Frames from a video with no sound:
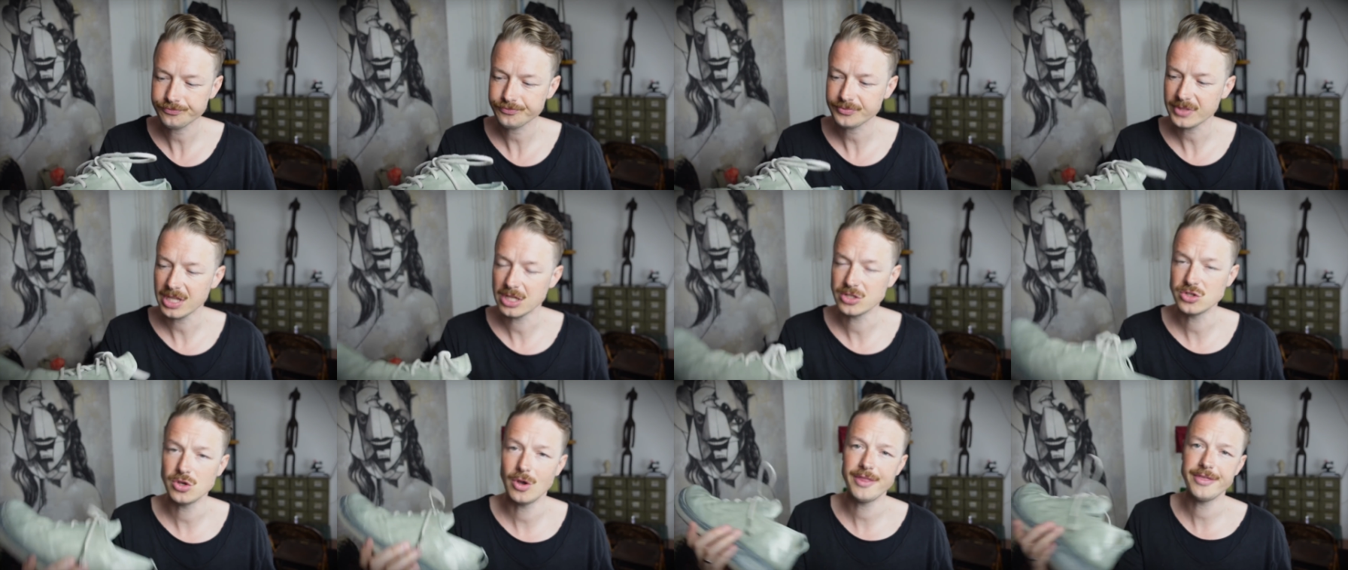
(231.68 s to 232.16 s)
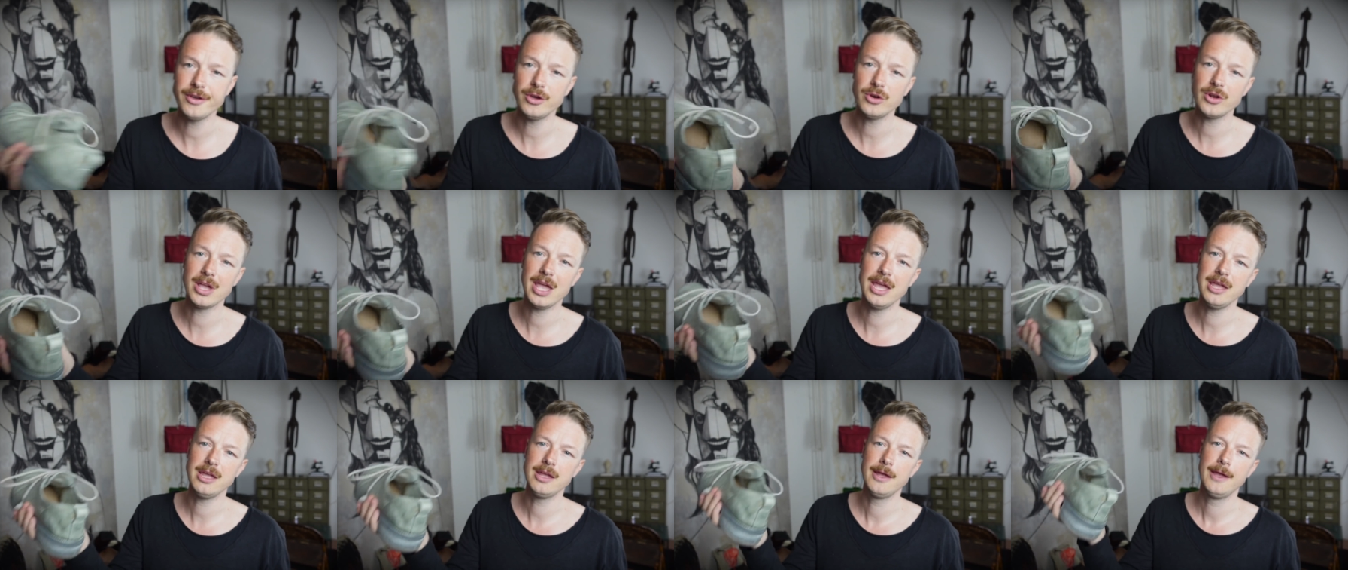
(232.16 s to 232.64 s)
So I thought,
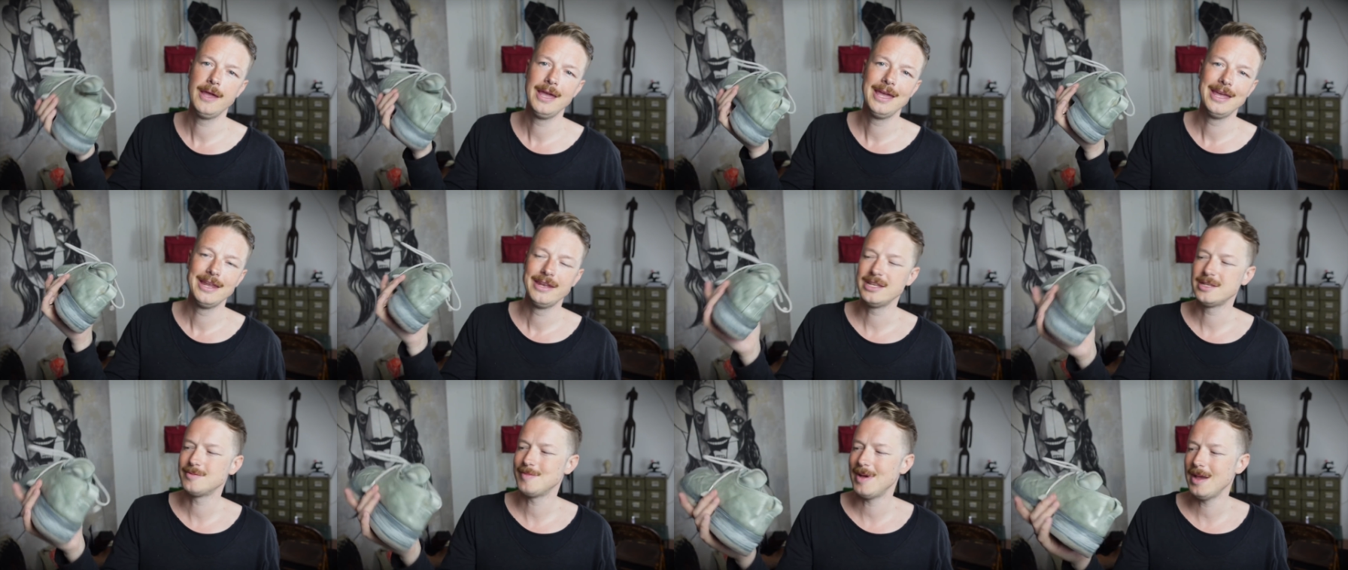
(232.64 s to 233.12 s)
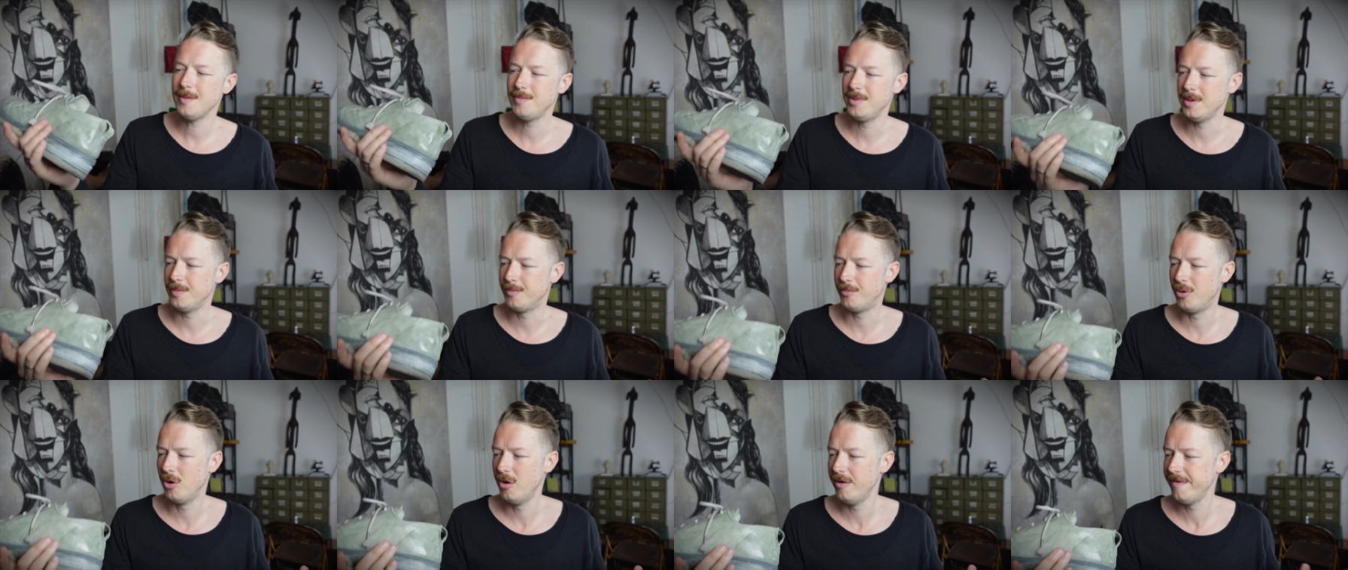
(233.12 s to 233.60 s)
okay, this might be
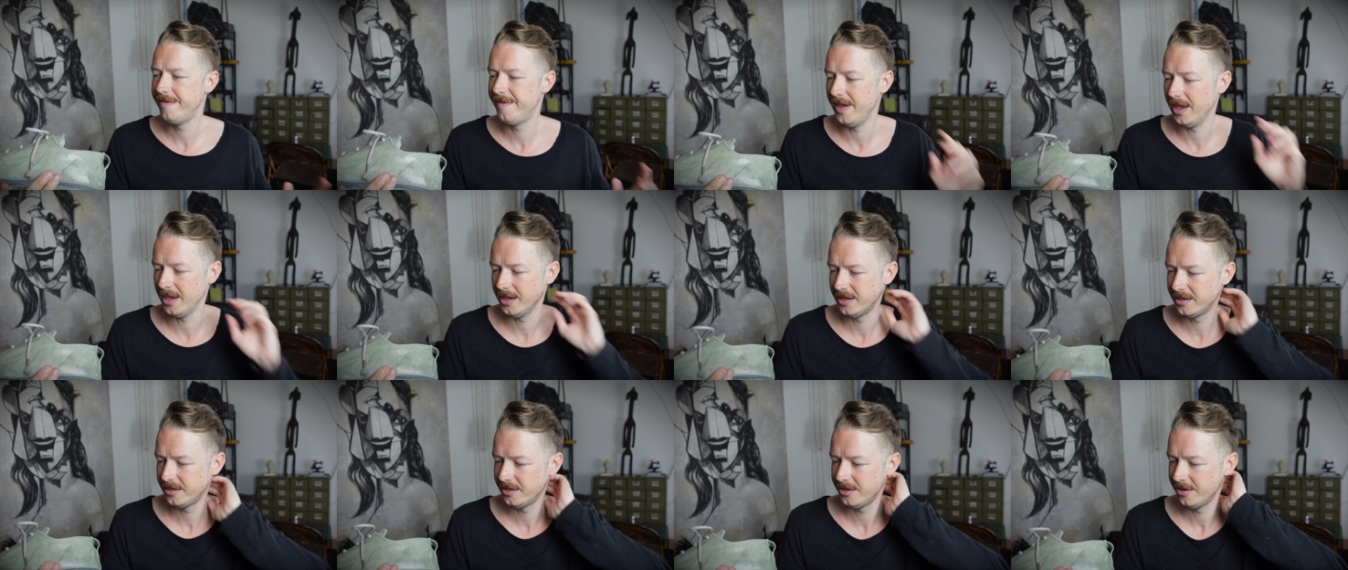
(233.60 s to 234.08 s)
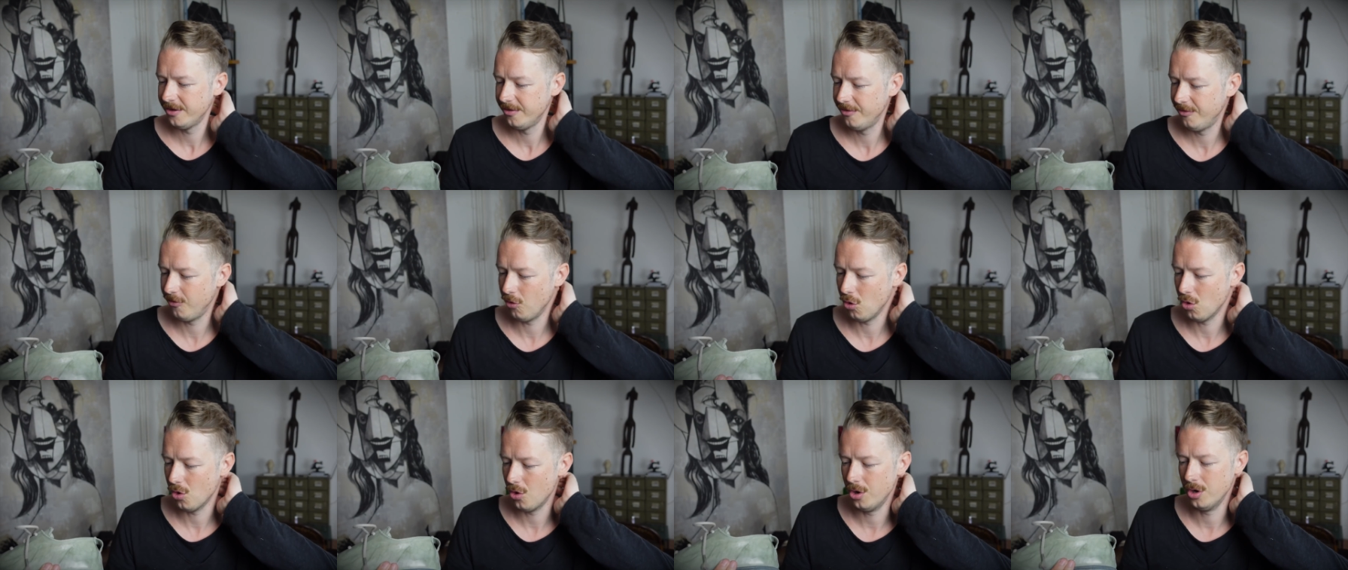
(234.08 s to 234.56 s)
perfect
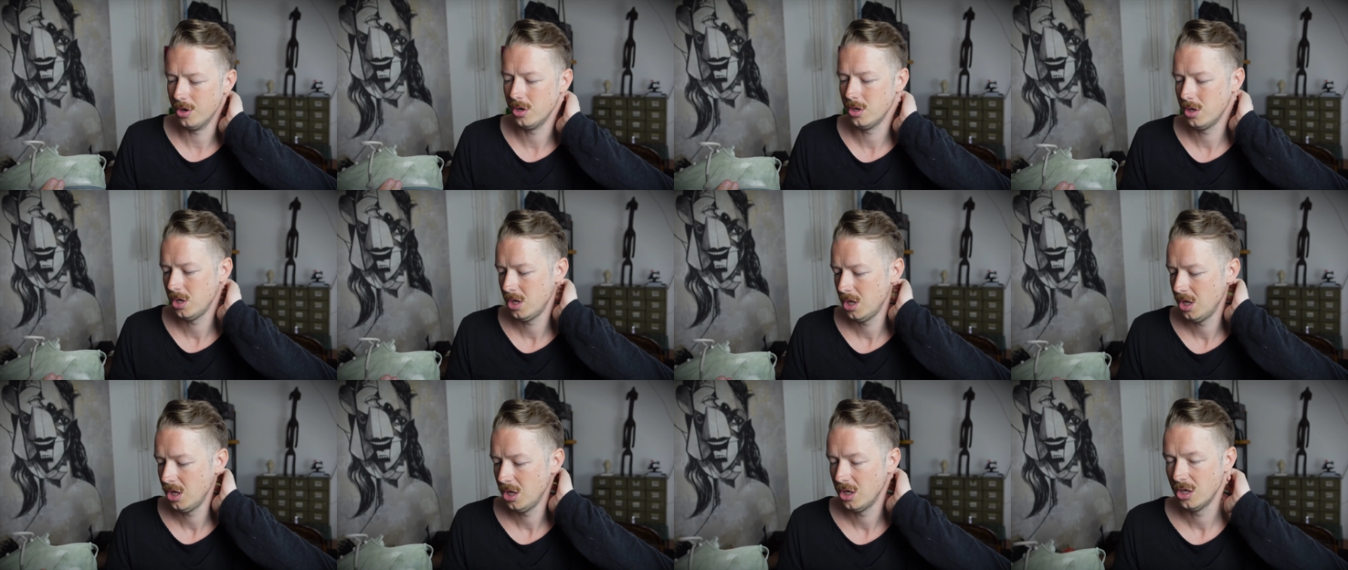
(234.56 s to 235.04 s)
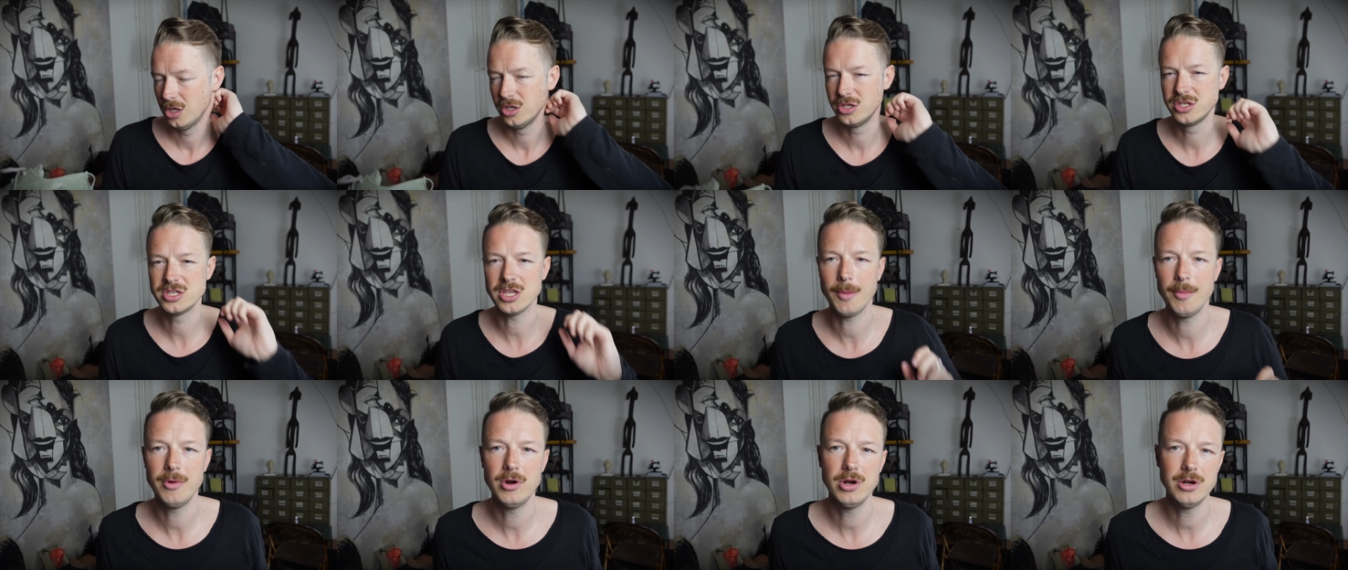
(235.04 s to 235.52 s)
for
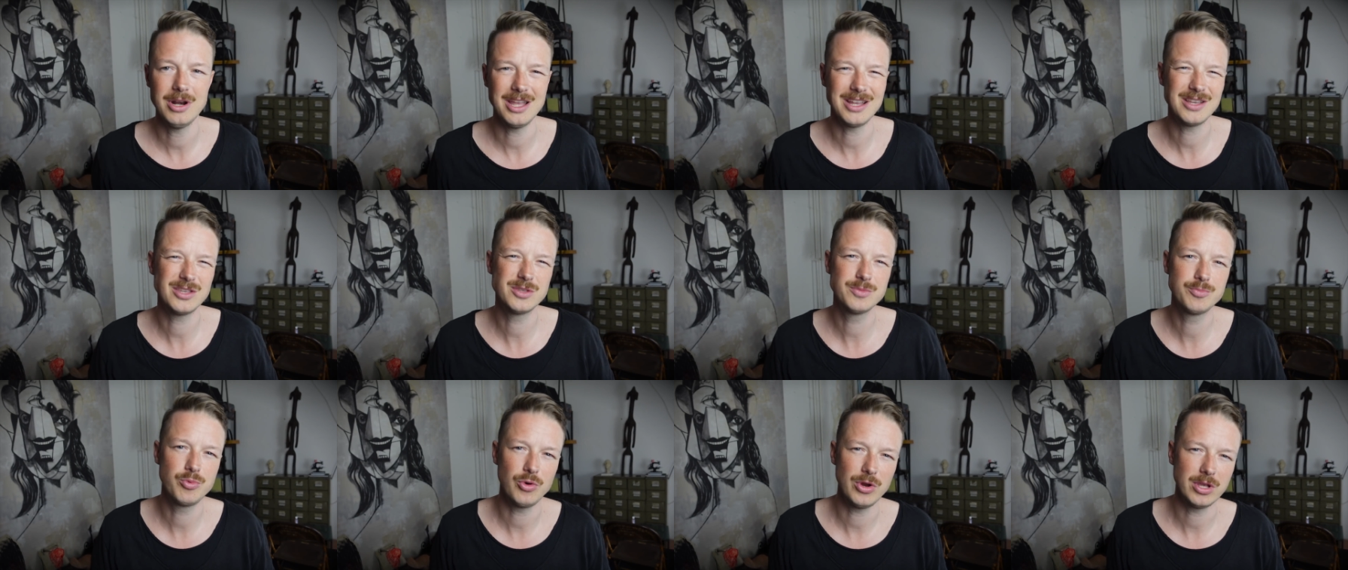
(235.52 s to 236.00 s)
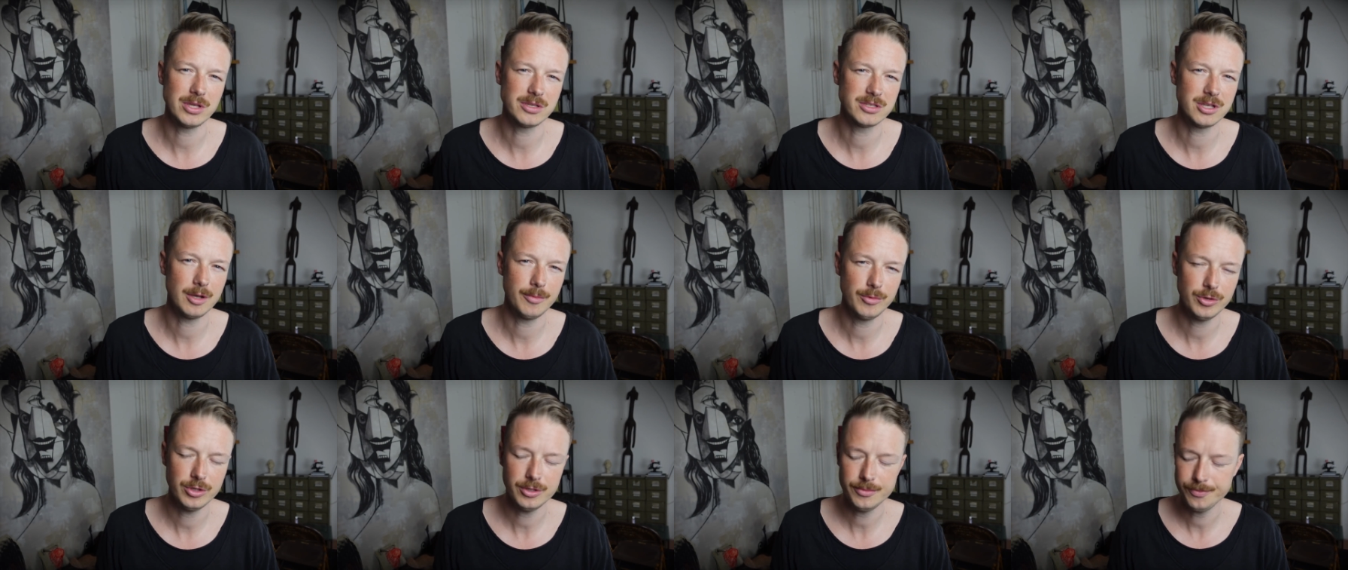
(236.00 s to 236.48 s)
summer, like spring,
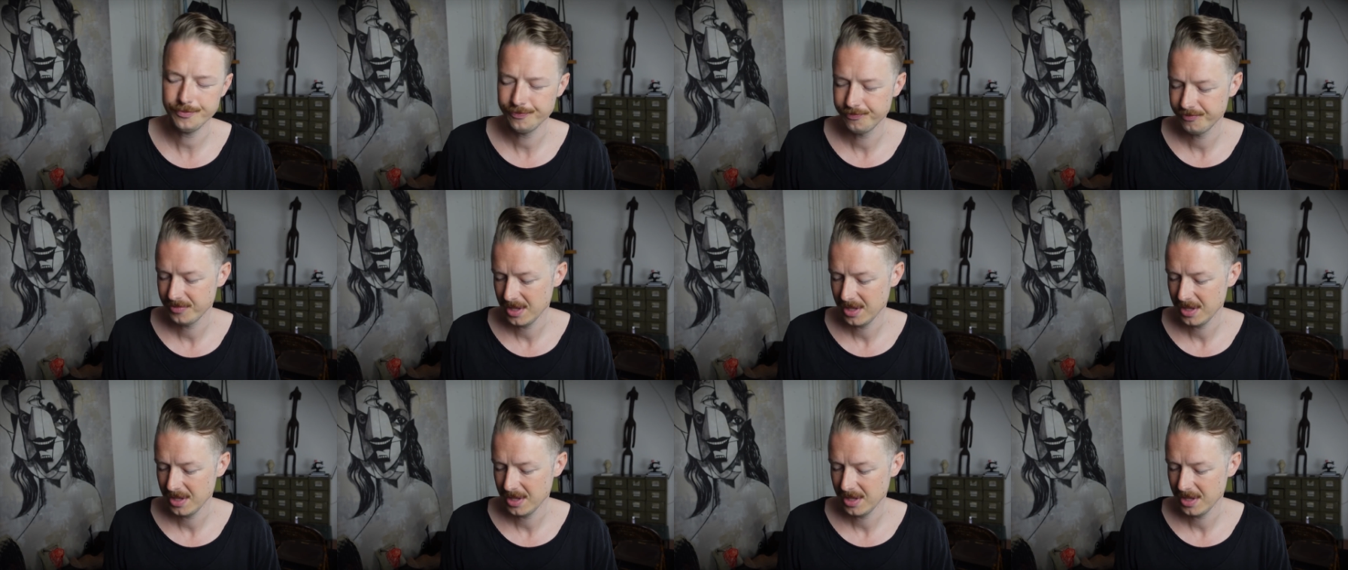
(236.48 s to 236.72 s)
summer.